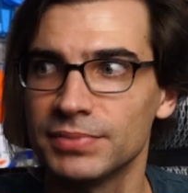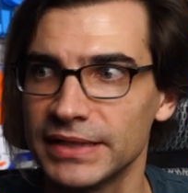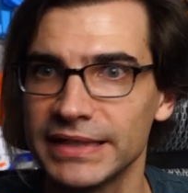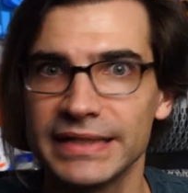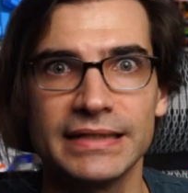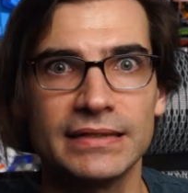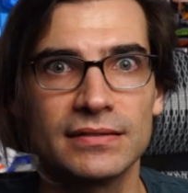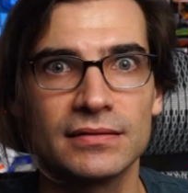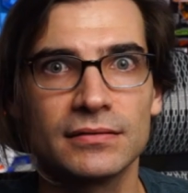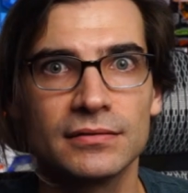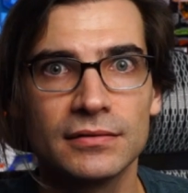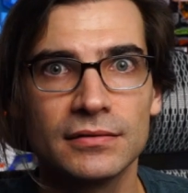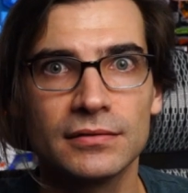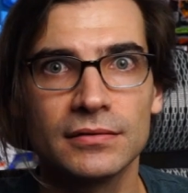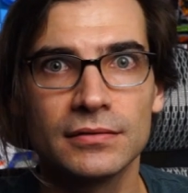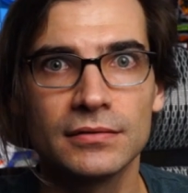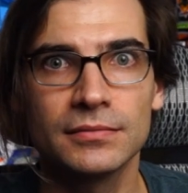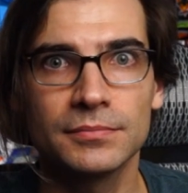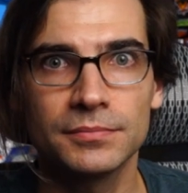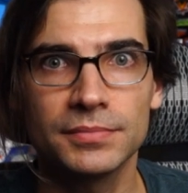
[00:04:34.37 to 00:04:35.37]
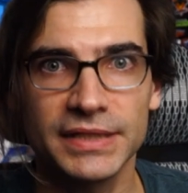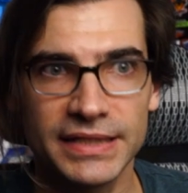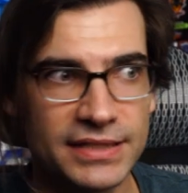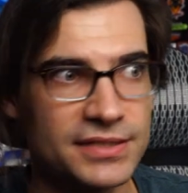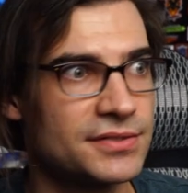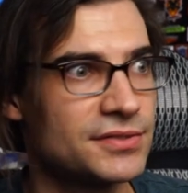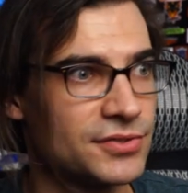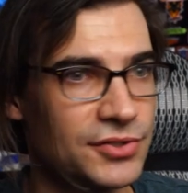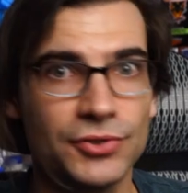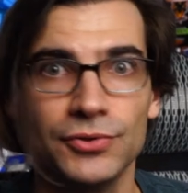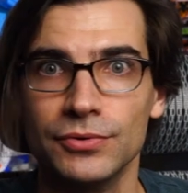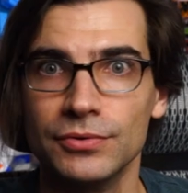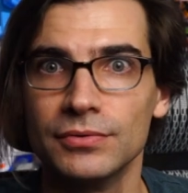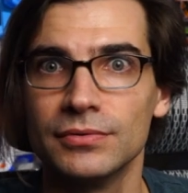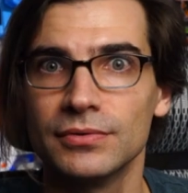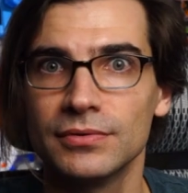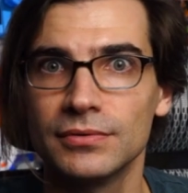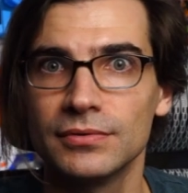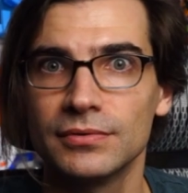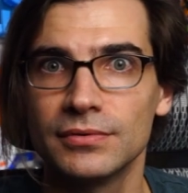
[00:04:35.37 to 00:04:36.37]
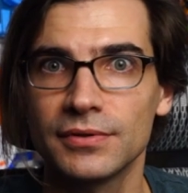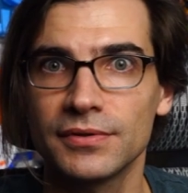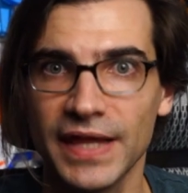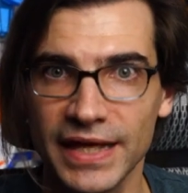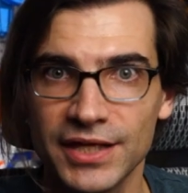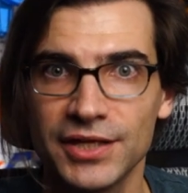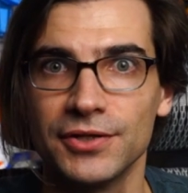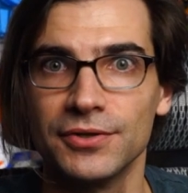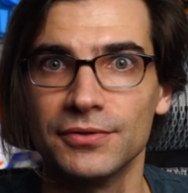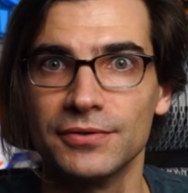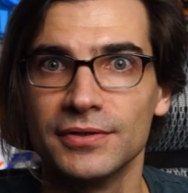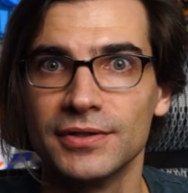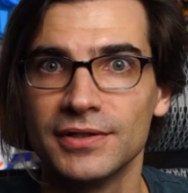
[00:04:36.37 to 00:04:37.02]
Please do. Thank you.